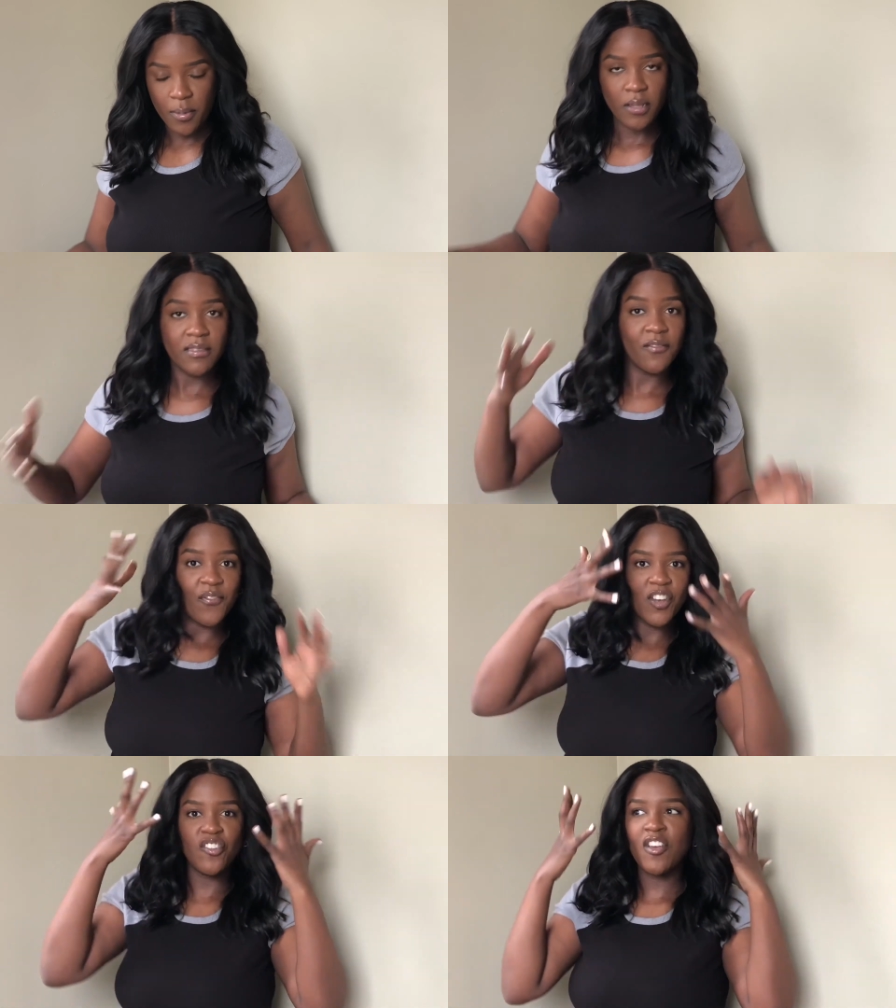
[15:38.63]
To
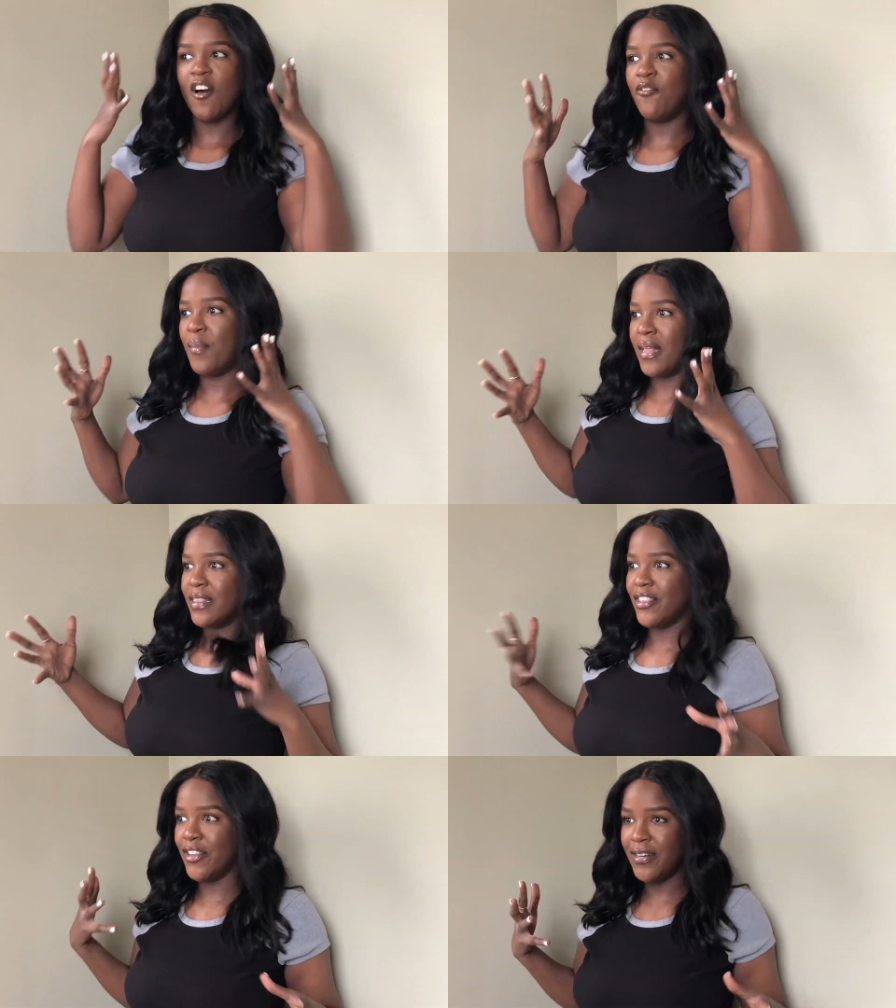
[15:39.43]
finish off my
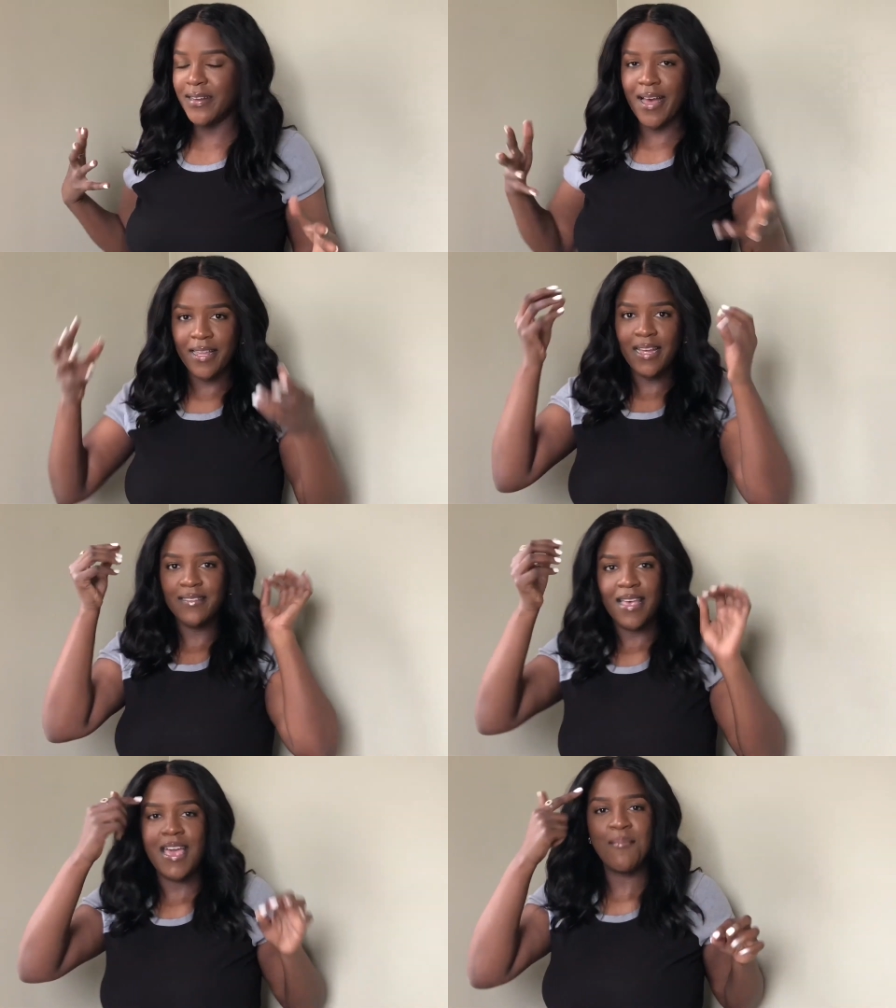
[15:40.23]
look, I like
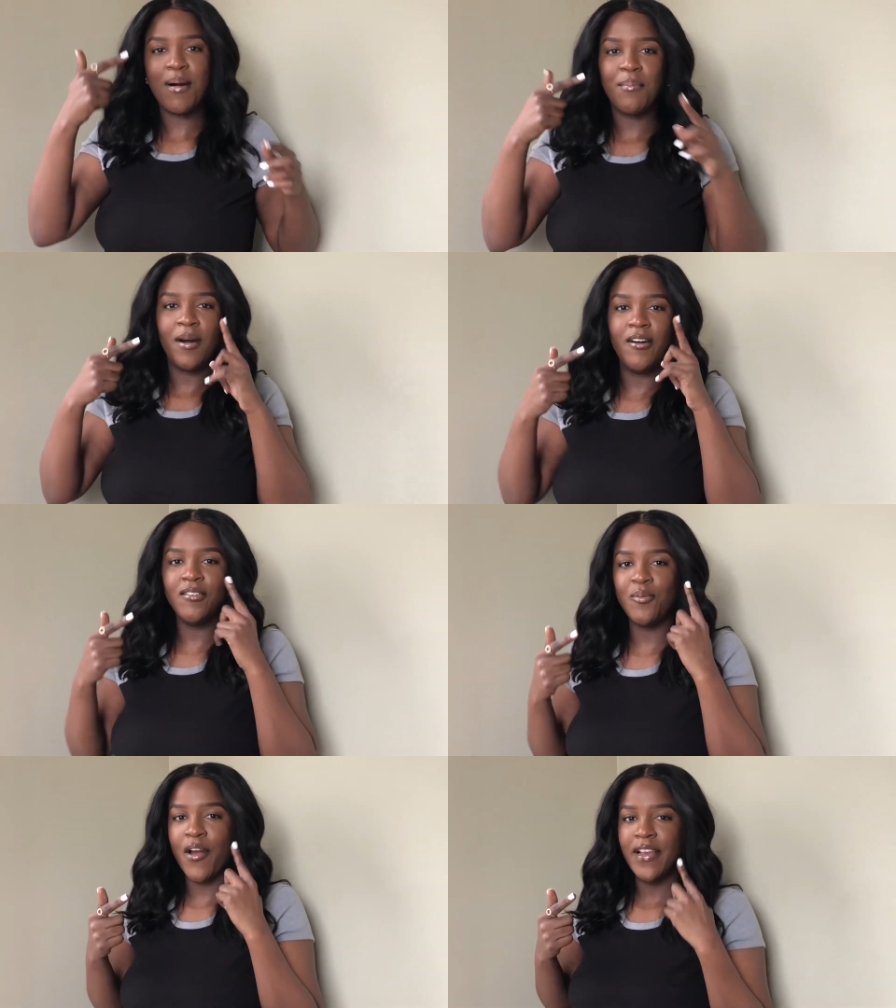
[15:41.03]
to add my mugs
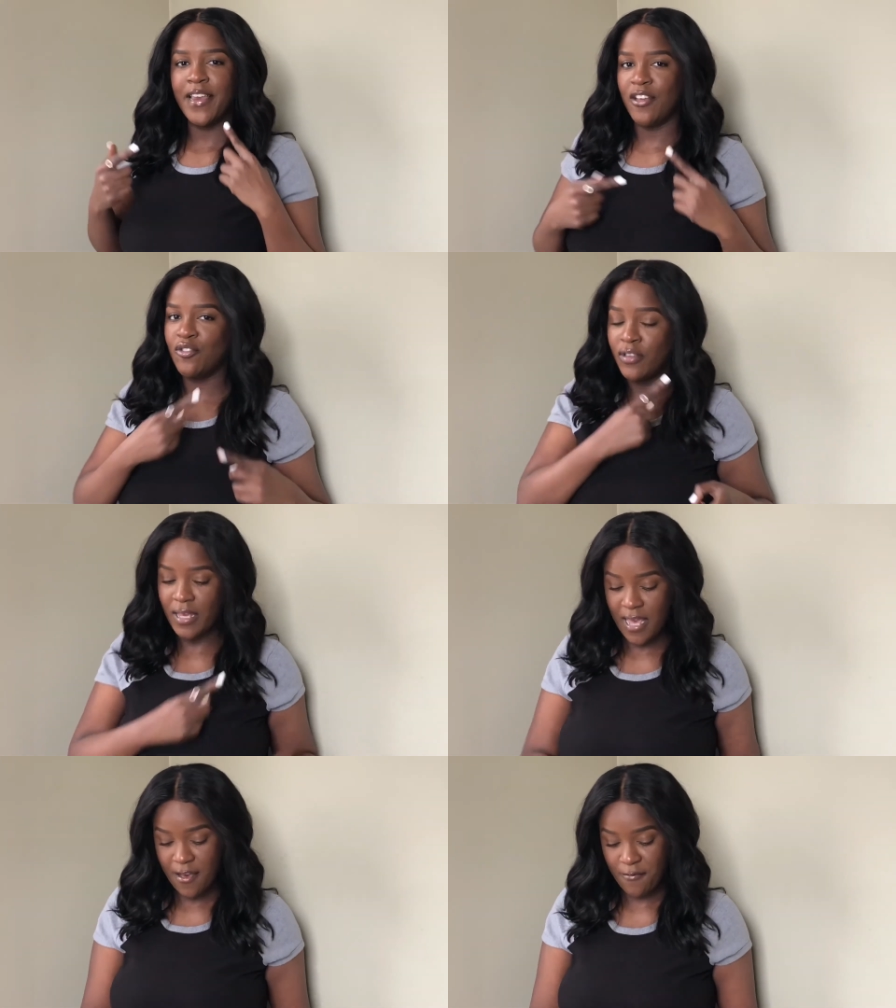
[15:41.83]
where I naturally
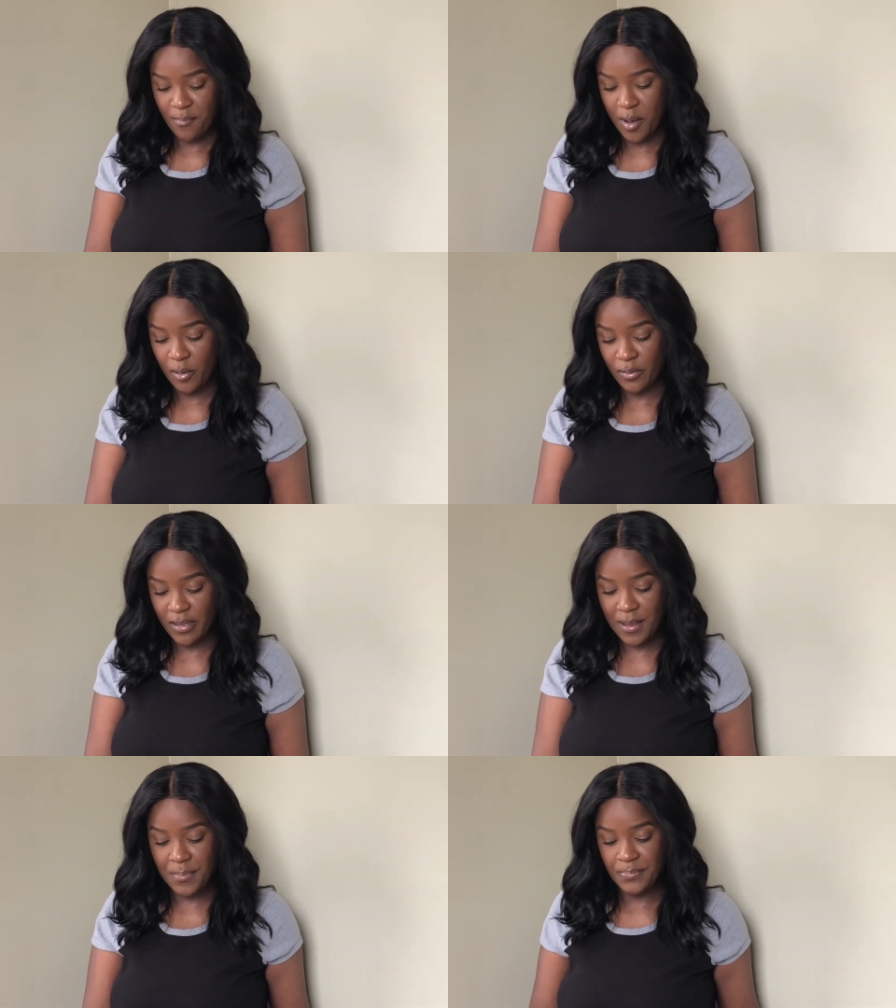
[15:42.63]
have mugs at.